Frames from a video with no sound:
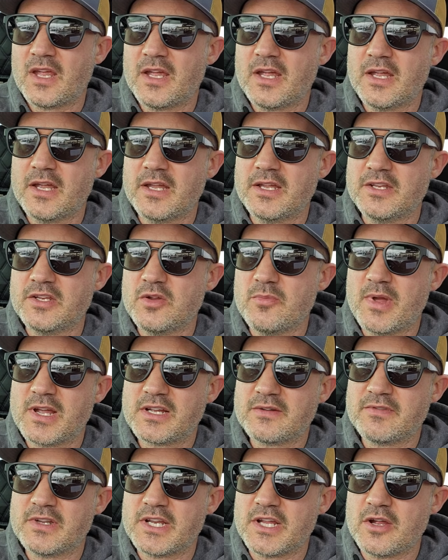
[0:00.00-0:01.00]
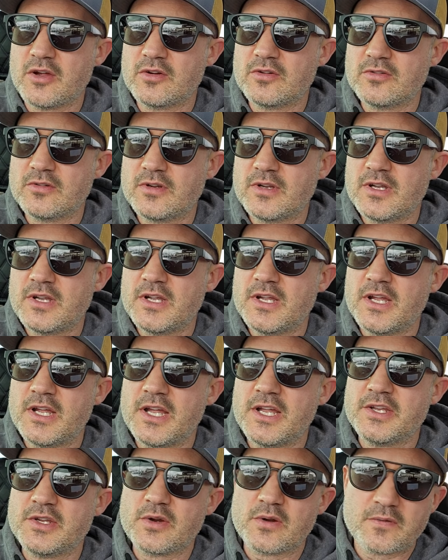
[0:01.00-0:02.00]
and you make a video
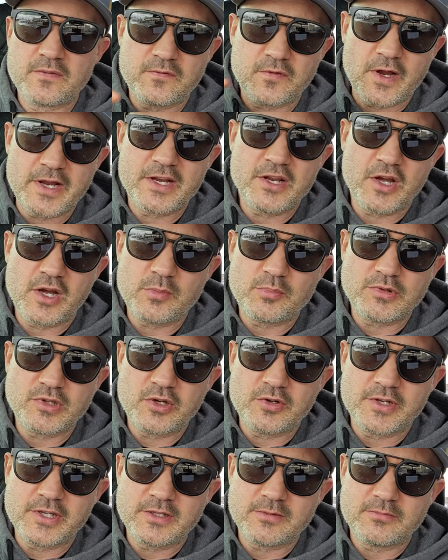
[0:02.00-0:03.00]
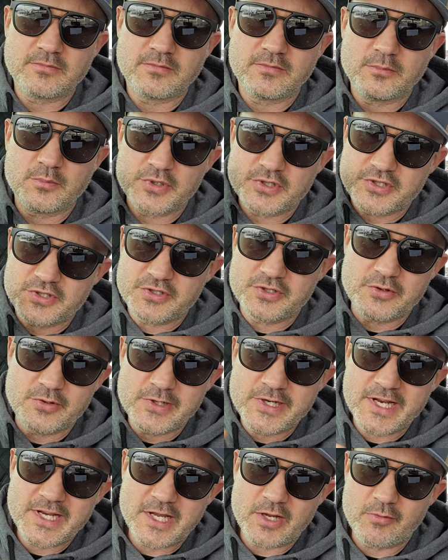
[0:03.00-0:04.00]
and you're afraid to upload it, but you do
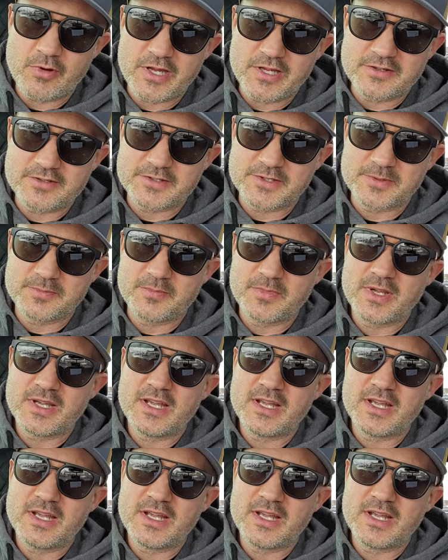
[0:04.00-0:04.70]
it anyways.